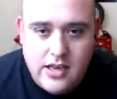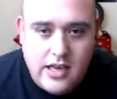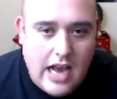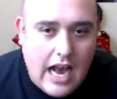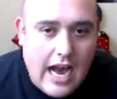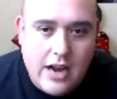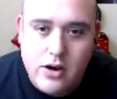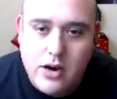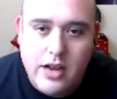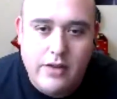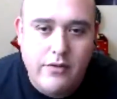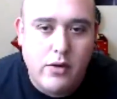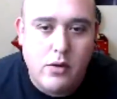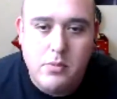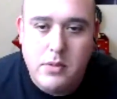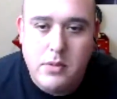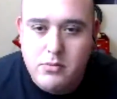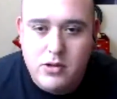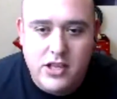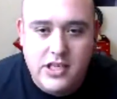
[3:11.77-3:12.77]
I don't even
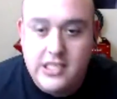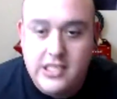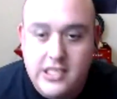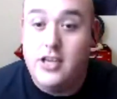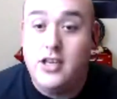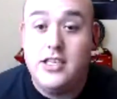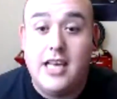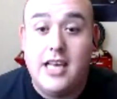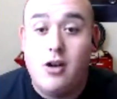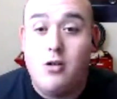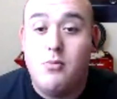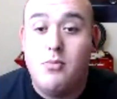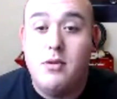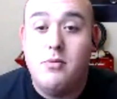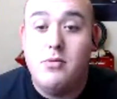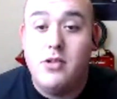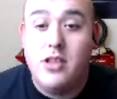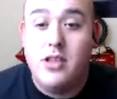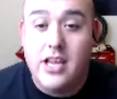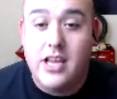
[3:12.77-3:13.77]
remember the series. I don't remember
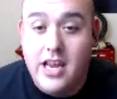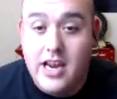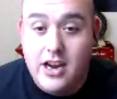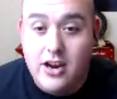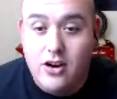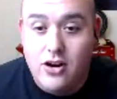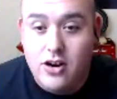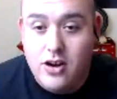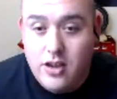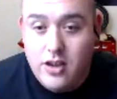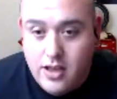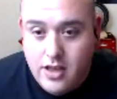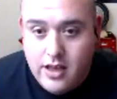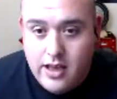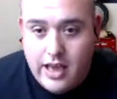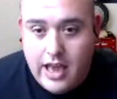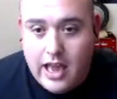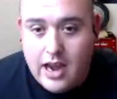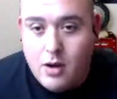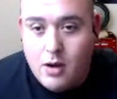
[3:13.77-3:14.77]
the year.
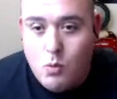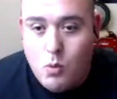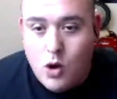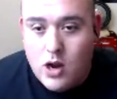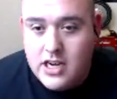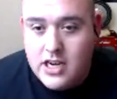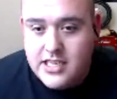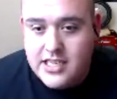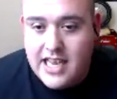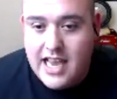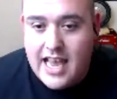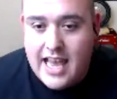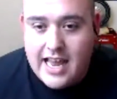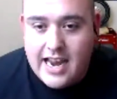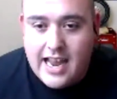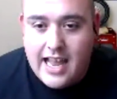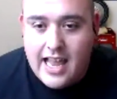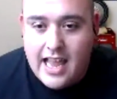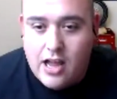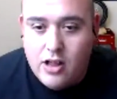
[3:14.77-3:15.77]
And I'm wanting to say it had
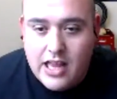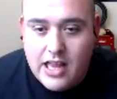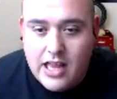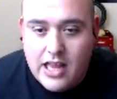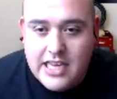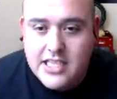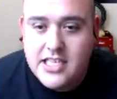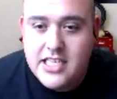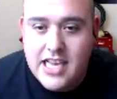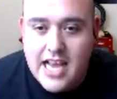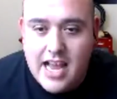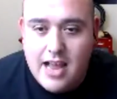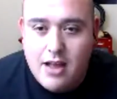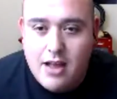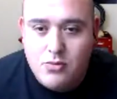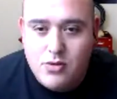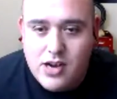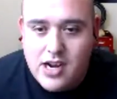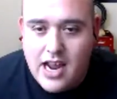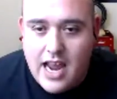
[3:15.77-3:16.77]
a LA
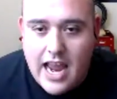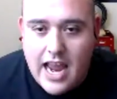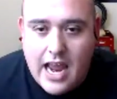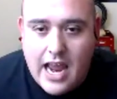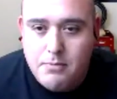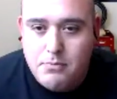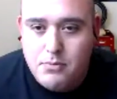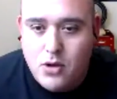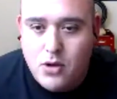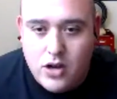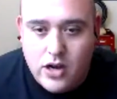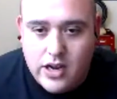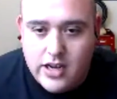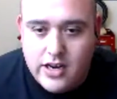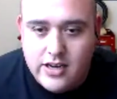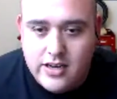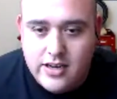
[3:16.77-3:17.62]
Sound amp on it.